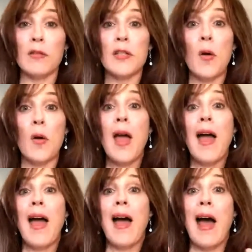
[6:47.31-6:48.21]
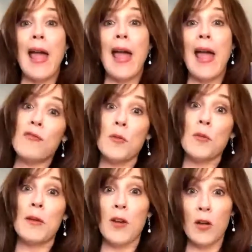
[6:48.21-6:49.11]
So I have to
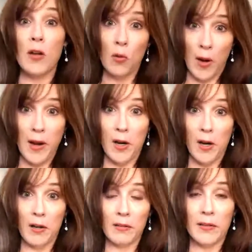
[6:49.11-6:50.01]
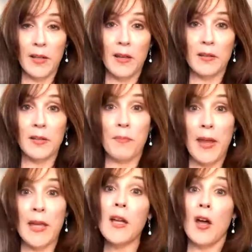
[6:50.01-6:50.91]
be very aware that my
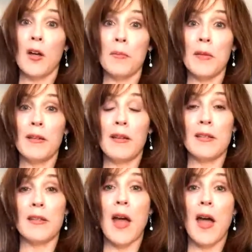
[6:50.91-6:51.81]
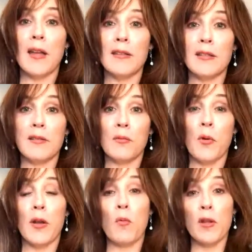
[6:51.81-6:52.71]
income is not
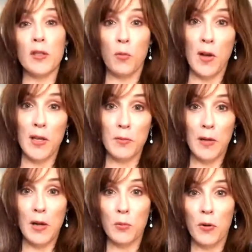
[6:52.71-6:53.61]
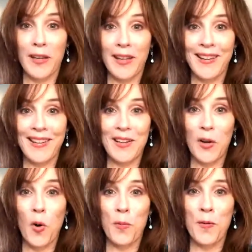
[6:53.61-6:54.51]
what it once was when I was working in the
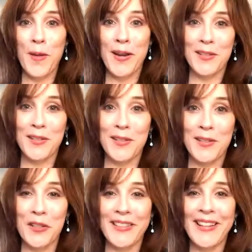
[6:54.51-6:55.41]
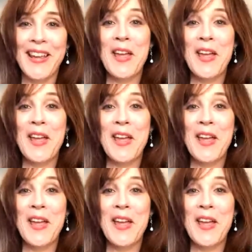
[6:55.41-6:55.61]
corporate medicine world.